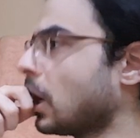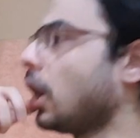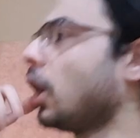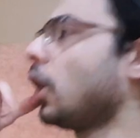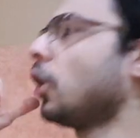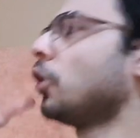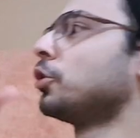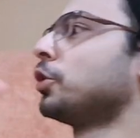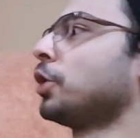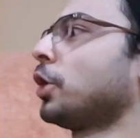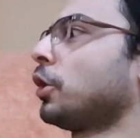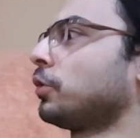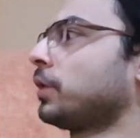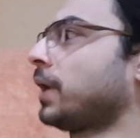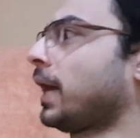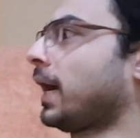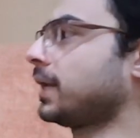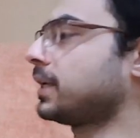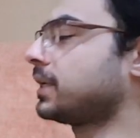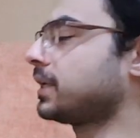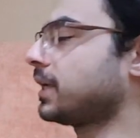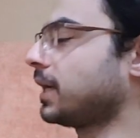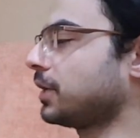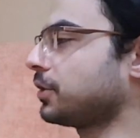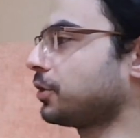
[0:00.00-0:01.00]
Oh no,
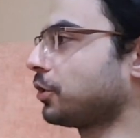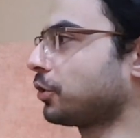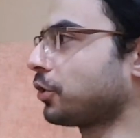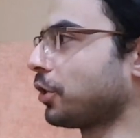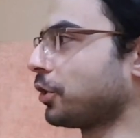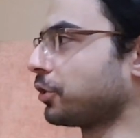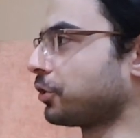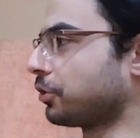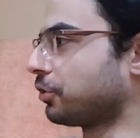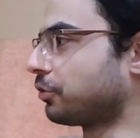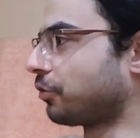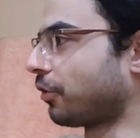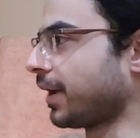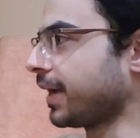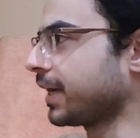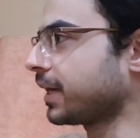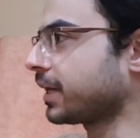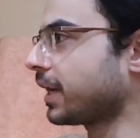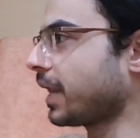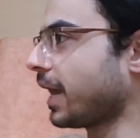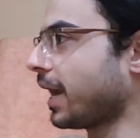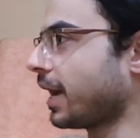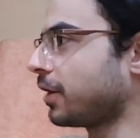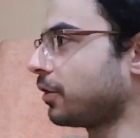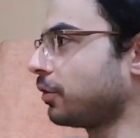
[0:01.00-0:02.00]
Nadia, you're going to
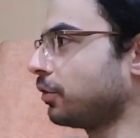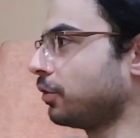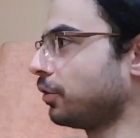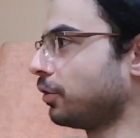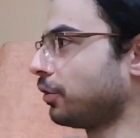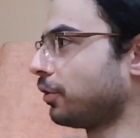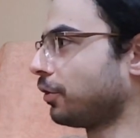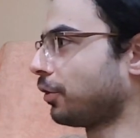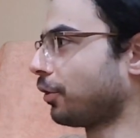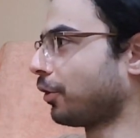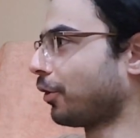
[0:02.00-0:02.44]
drink now?